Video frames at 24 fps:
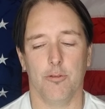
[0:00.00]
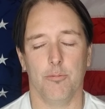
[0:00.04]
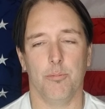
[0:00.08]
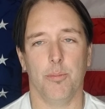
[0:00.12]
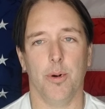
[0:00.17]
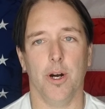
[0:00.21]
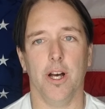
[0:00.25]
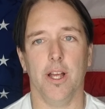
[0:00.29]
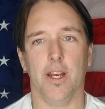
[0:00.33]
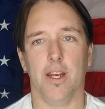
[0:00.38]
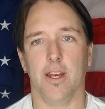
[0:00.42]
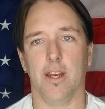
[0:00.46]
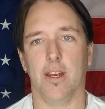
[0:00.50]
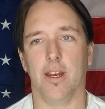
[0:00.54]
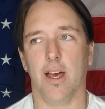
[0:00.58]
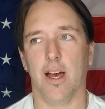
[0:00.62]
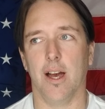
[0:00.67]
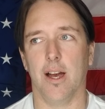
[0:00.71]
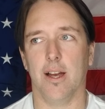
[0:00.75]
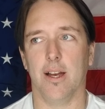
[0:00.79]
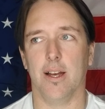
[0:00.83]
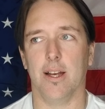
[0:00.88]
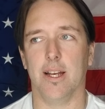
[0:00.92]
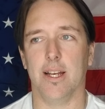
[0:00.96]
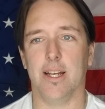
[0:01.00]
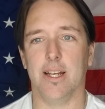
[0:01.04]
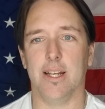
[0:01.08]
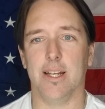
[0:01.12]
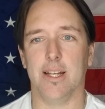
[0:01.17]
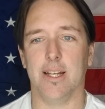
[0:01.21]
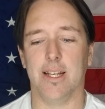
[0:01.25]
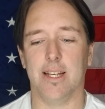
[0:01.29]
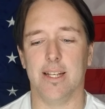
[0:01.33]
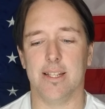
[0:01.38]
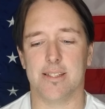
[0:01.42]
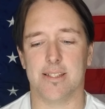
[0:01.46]
but
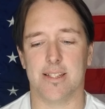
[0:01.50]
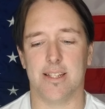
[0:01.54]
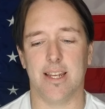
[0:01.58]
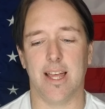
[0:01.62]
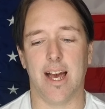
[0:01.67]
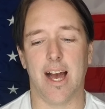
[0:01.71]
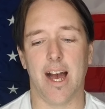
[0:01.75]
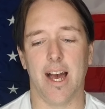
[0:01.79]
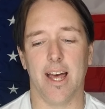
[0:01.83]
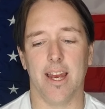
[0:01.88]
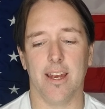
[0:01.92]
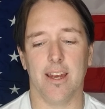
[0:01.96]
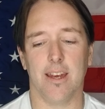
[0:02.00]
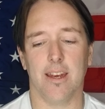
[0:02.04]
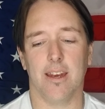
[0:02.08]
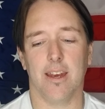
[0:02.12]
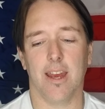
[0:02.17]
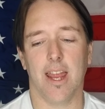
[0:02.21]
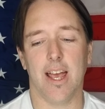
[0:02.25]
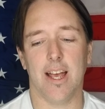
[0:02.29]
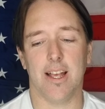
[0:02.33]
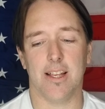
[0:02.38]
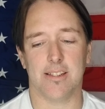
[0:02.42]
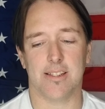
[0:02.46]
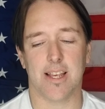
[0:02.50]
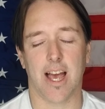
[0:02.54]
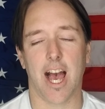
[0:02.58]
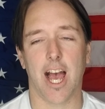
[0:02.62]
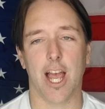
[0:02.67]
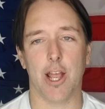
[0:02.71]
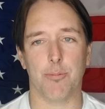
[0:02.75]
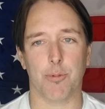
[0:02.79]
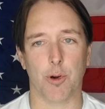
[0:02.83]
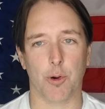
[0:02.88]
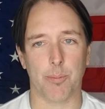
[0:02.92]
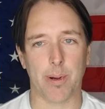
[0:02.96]
it's not as
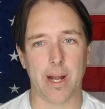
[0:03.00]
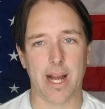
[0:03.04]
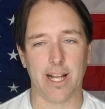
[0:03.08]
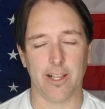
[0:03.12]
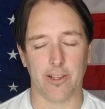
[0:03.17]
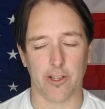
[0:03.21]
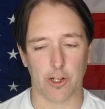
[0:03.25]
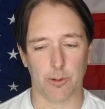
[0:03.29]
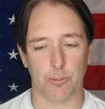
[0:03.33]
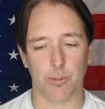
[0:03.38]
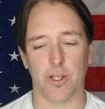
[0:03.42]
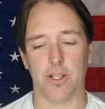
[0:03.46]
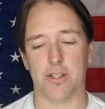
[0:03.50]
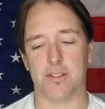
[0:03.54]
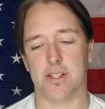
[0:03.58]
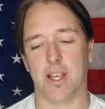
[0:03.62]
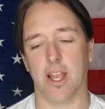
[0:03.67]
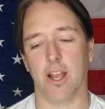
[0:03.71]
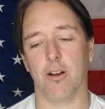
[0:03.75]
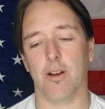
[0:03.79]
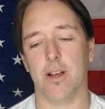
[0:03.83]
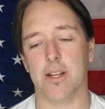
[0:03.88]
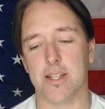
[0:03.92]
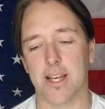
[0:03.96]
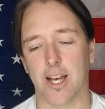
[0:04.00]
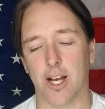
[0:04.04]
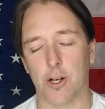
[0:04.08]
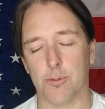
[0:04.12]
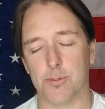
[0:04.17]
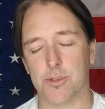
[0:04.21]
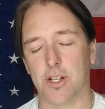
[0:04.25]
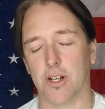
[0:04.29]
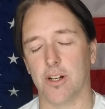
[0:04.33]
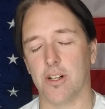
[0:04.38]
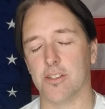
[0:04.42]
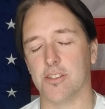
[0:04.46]
hyper palatable, as Gary
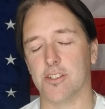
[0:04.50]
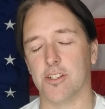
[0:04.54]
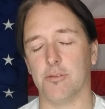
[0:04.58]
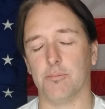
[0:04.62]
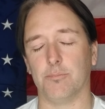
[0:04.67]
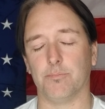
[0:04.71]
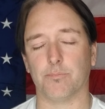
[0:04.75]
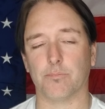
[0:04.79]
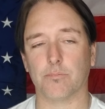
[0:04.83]
Taubes calls it,